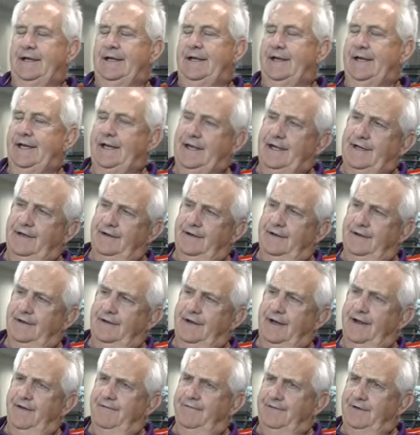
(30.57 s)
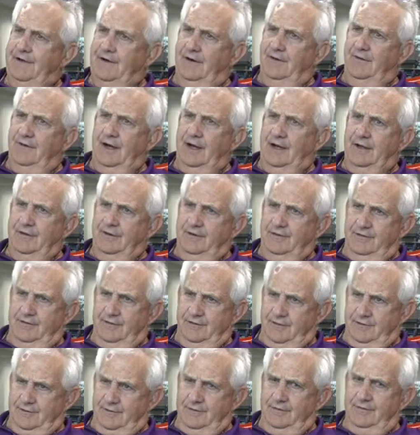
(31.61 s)
And Neff, you know,
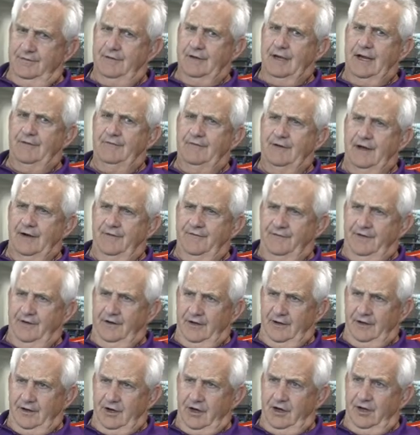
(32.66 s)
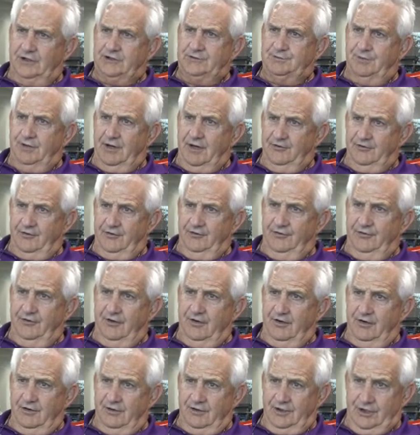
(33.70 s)
I've got a fairly large presence
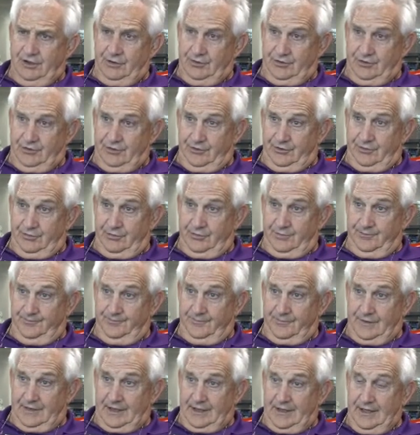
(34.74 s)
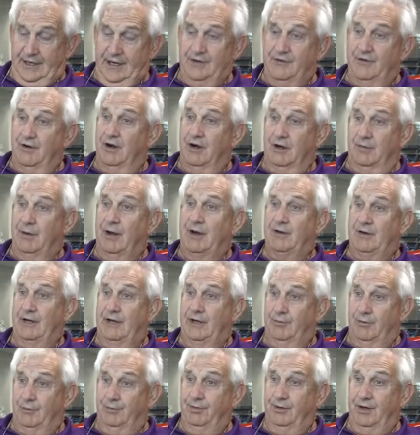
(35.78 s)
on YouTube. And I talk about key
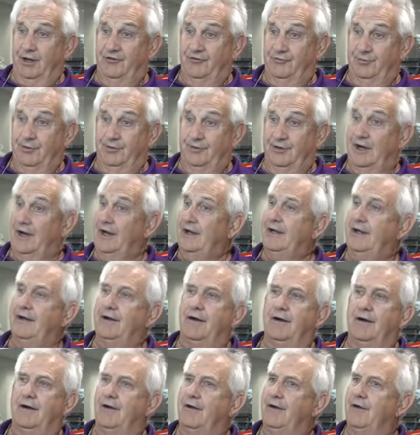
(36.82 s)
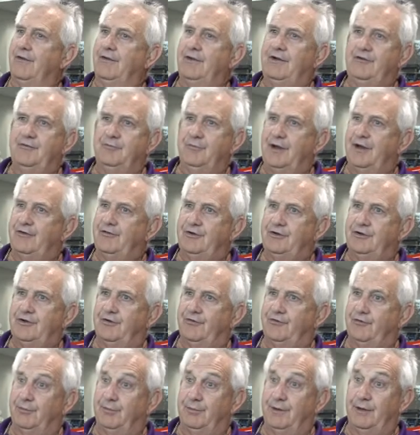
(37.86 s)
replacement. And I get all these
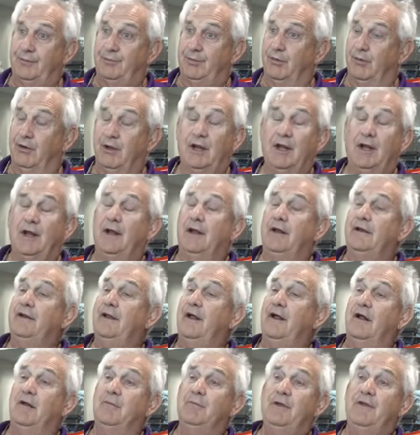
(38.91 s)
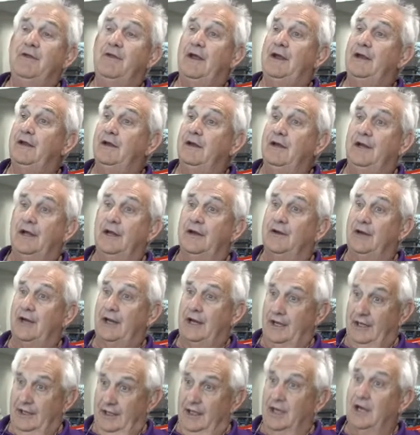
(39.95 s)
messages from people telling me they can get
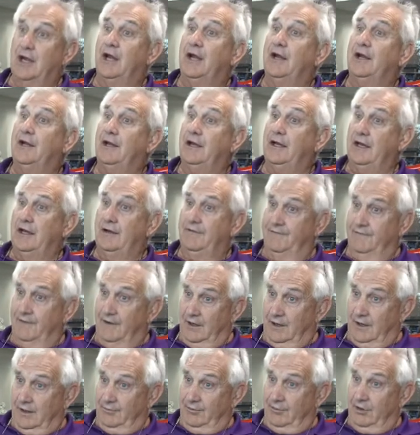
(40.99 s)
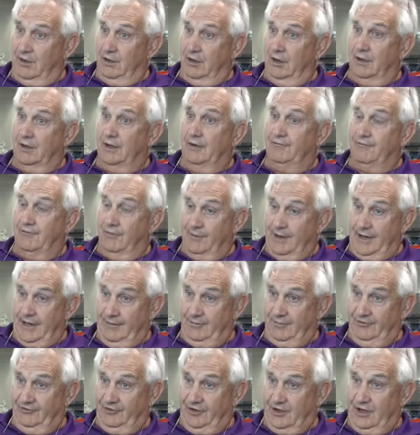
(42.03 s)
a key fob from
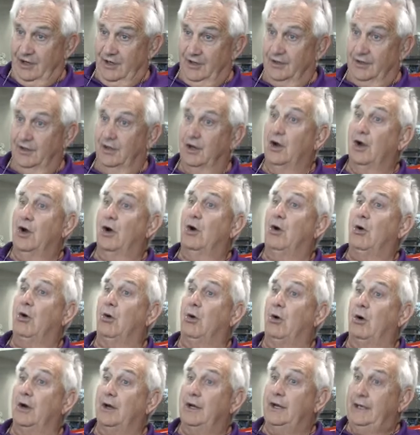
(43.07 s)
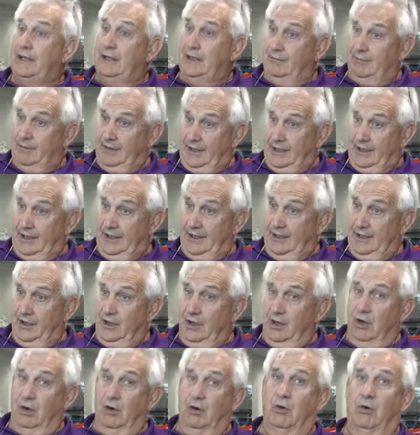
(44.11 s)
Amazon or eBay
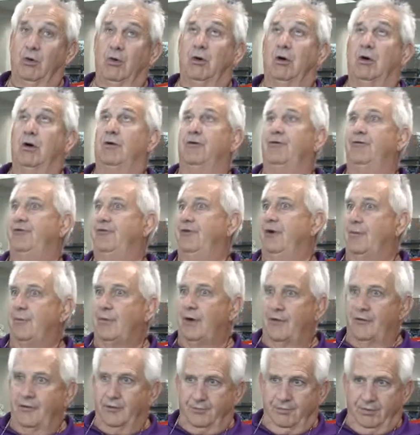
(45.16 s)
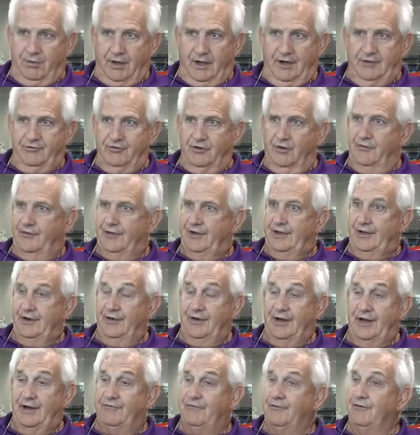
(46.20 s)
or some other place on the
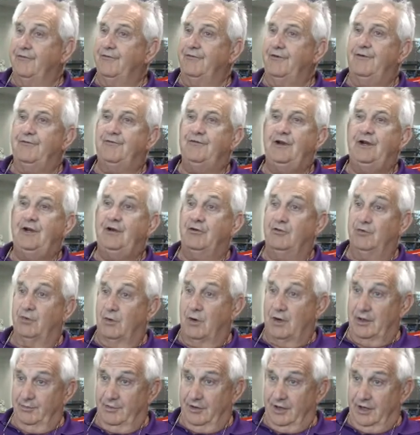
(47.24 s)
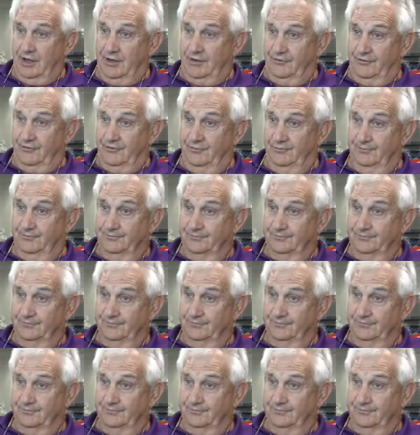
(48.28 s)
internet for $15 or $20.